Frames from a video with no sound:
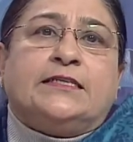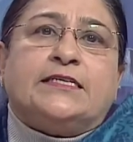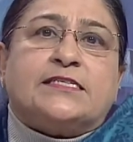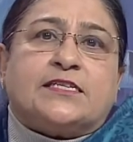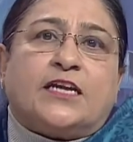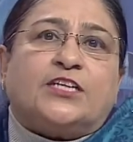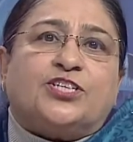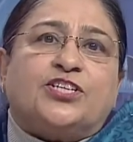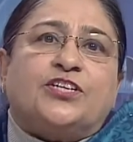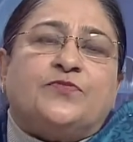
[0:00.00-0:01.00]
the
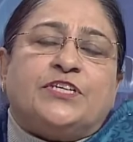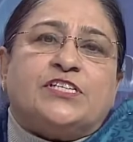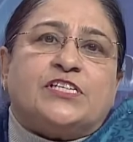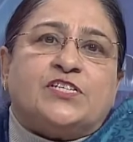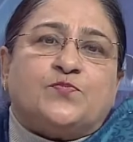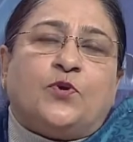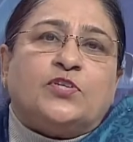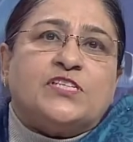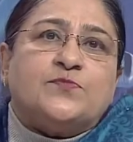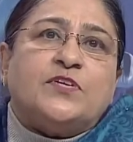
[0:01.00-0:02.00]
structure which is
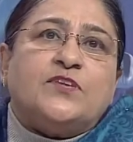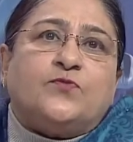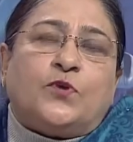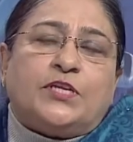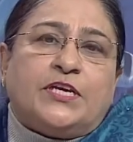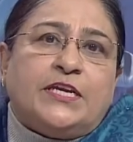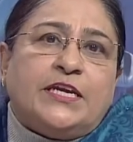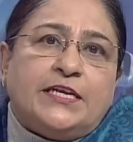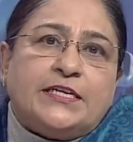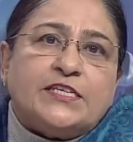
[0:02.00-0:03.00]
responsible for the
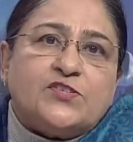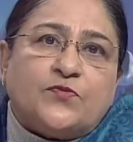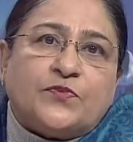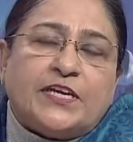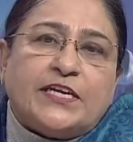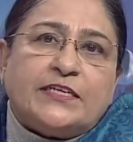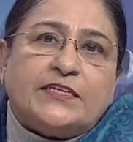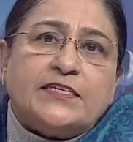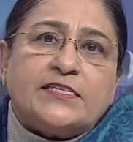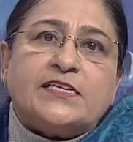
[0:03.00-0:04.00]
inheritance of
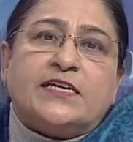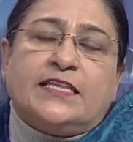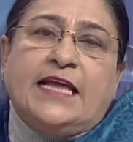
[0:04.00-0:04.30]
characters